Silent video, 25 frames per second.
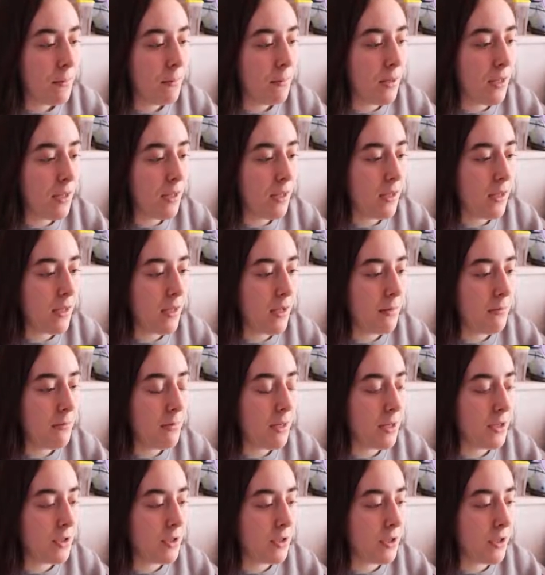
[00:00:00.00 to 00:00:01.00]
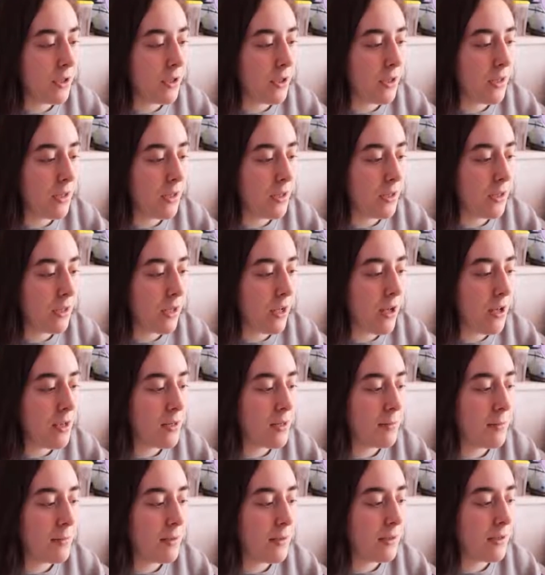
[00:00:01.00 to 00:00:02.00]
be administered into the
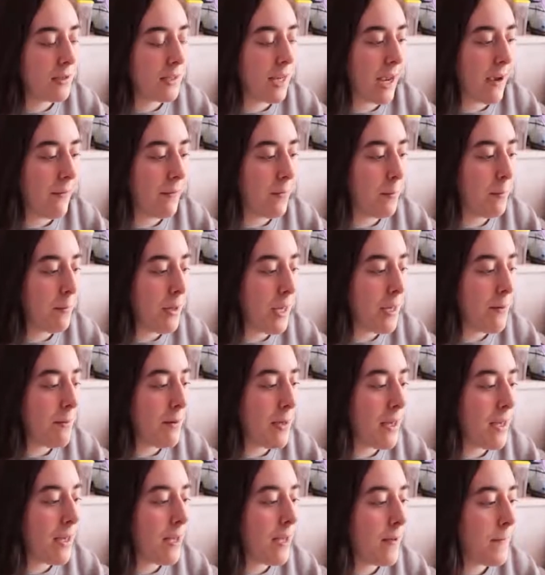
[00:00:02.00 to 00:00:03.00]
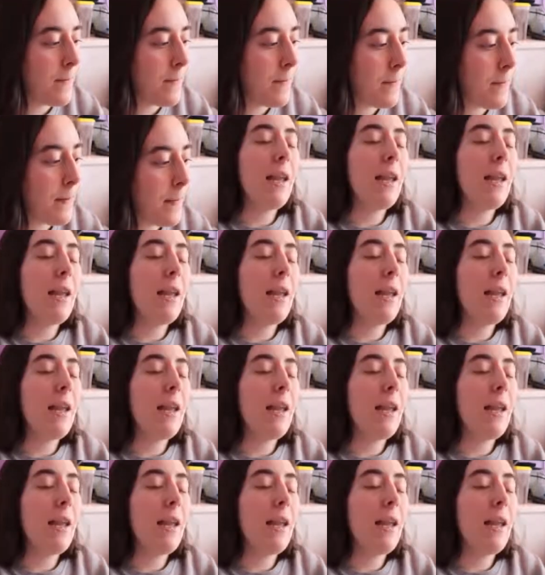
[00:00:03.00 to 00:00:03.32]
hospital to have the baby.